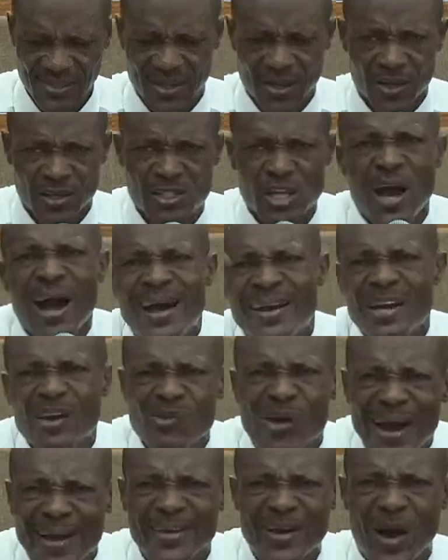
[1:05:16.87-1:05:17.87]
So on the
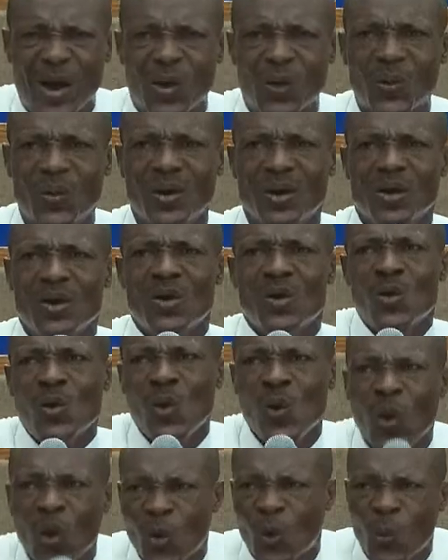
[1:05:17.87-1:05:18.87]
rock now,
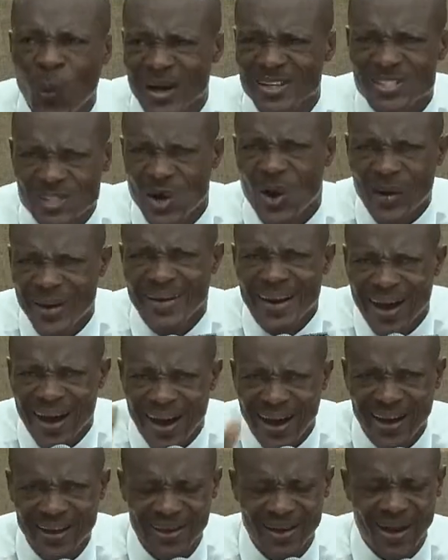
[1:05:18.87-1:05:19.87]
look what's going
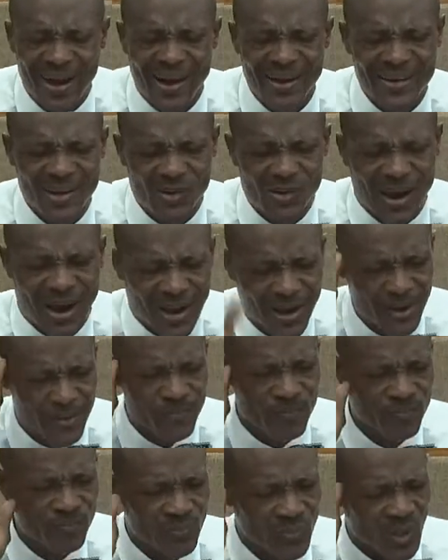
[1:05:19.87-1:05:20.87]
on the rock.
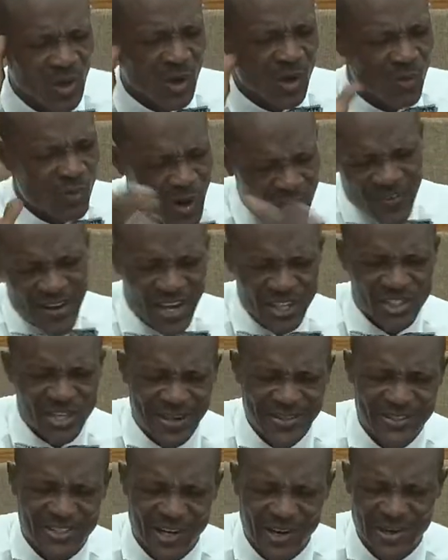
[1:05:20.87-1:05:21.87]

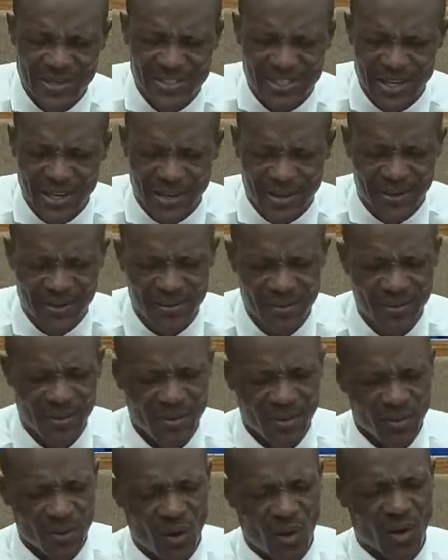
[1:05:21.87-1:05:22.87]
Revelation 13,
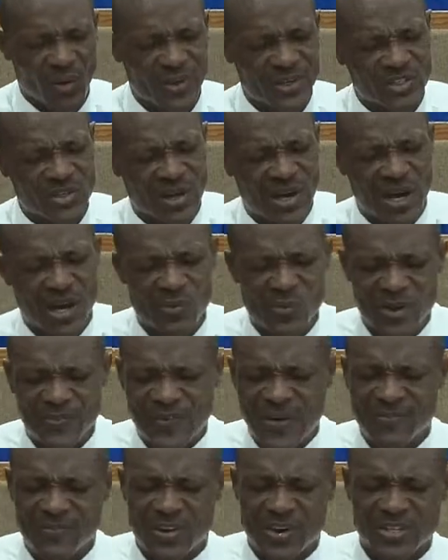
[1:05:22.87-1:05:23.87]
glory to God, read
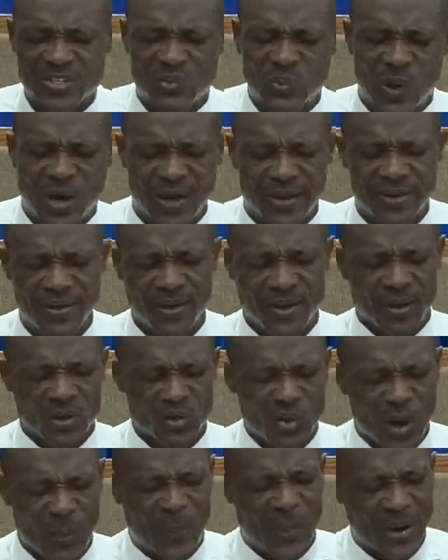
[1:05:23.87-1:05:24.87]
from verse 1
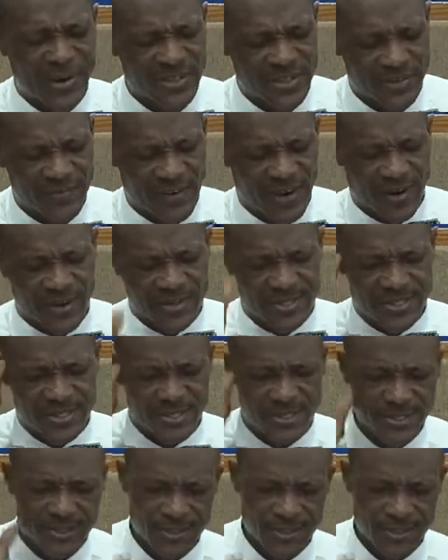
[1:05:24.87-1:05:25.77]
to appointed verse.